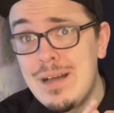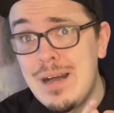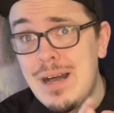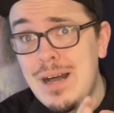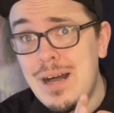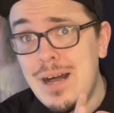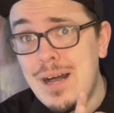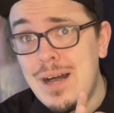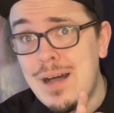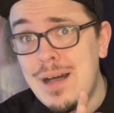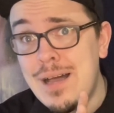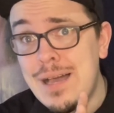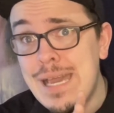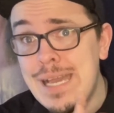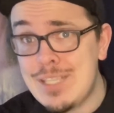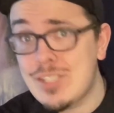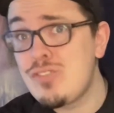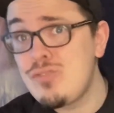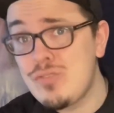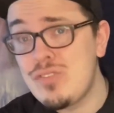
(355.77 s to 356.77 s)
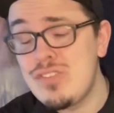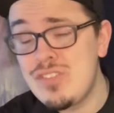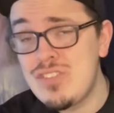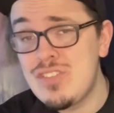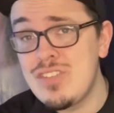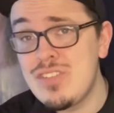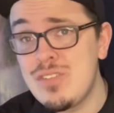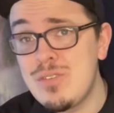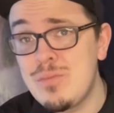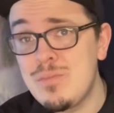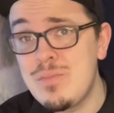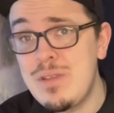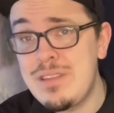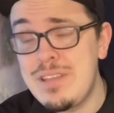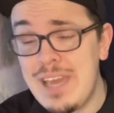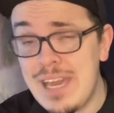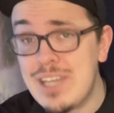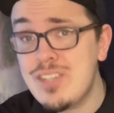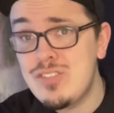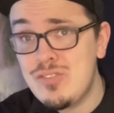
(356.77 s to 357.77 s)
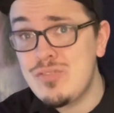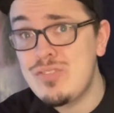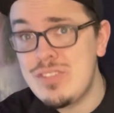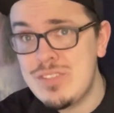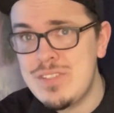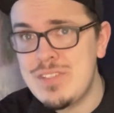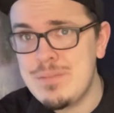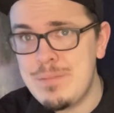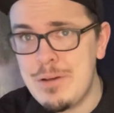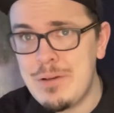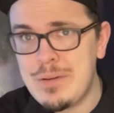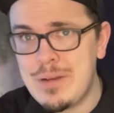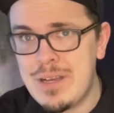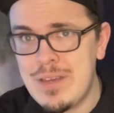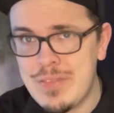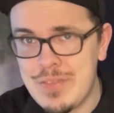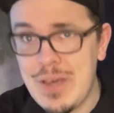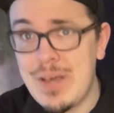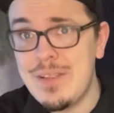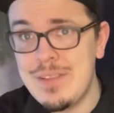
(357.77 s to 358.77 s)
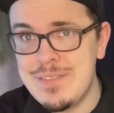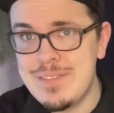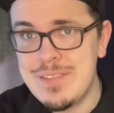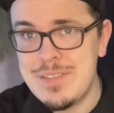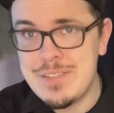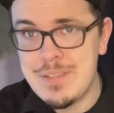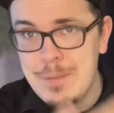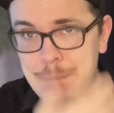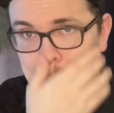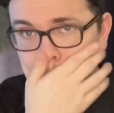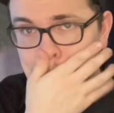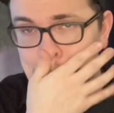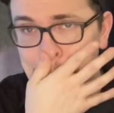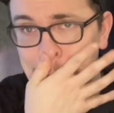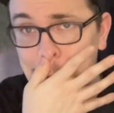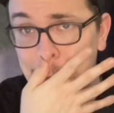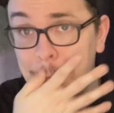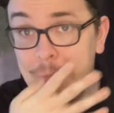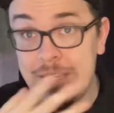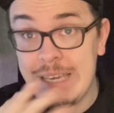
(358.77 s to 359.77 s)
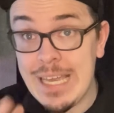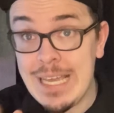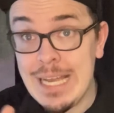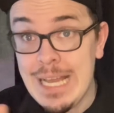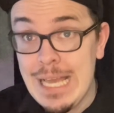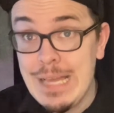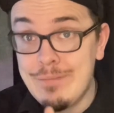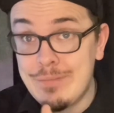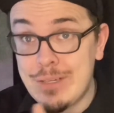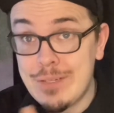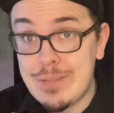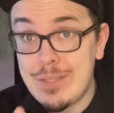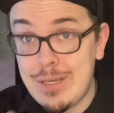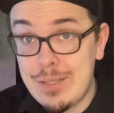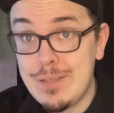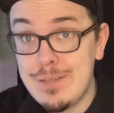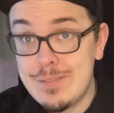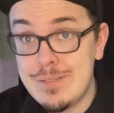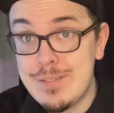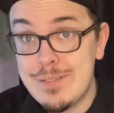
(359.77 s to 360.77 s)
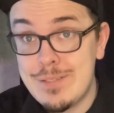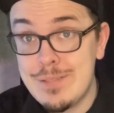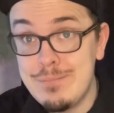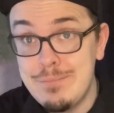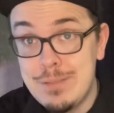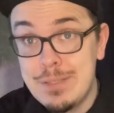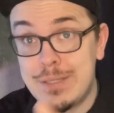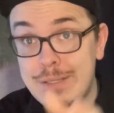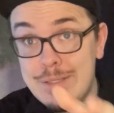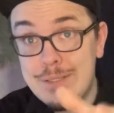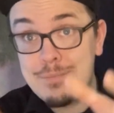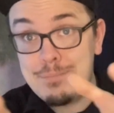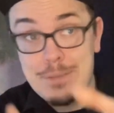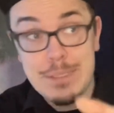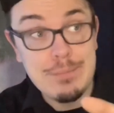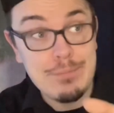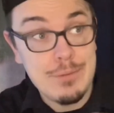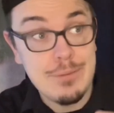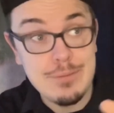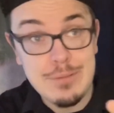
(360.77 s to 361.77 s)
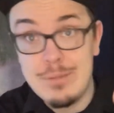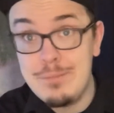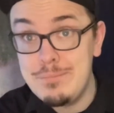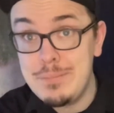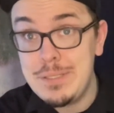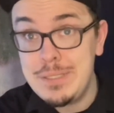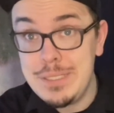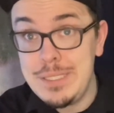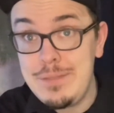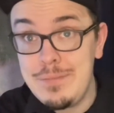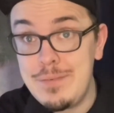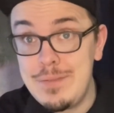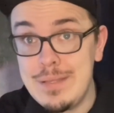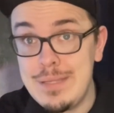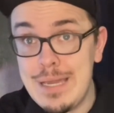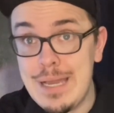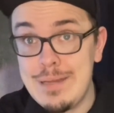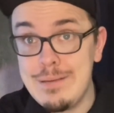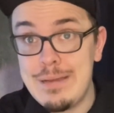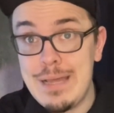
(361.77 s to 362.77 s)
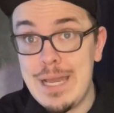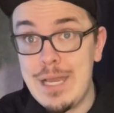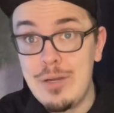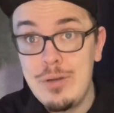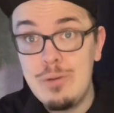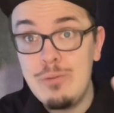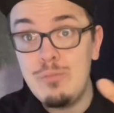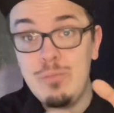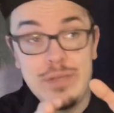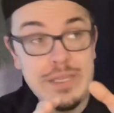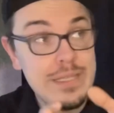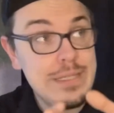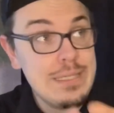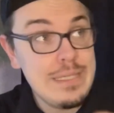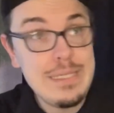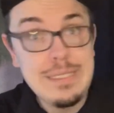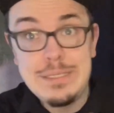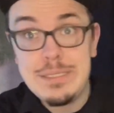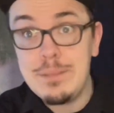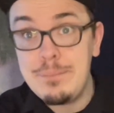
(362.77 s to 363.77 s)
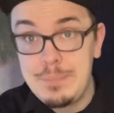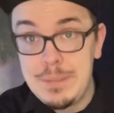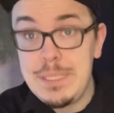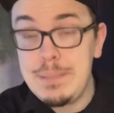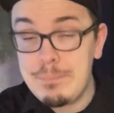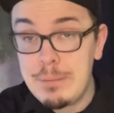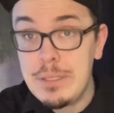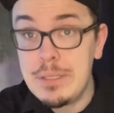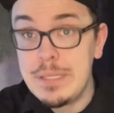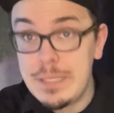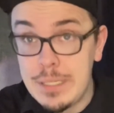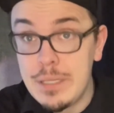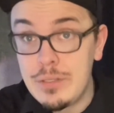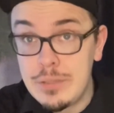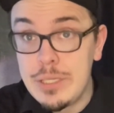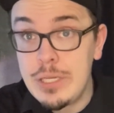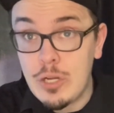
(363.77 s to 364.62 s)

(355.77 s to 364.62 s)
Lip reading: the Exorcist is about Catholicism, but they're like, we can't have Catholicism because people don't believe in that now, and we need to be politically